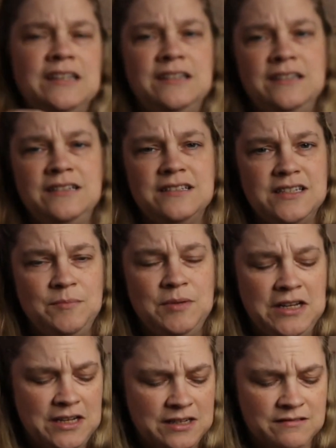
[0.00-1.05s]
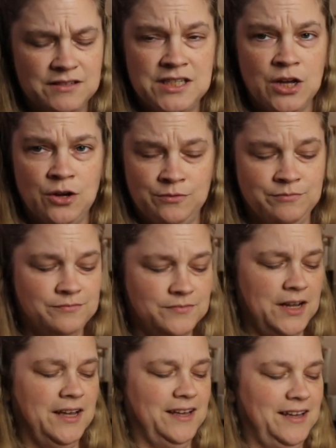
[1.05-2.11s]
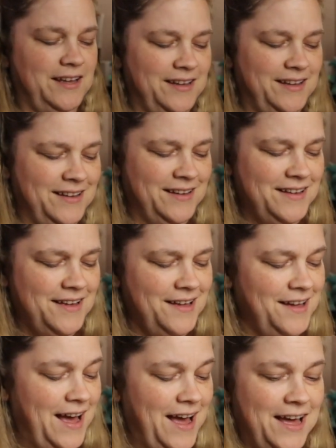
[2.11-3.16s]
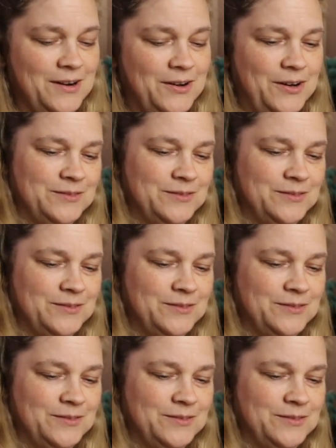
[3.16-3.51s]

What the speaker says: to be sewn at all.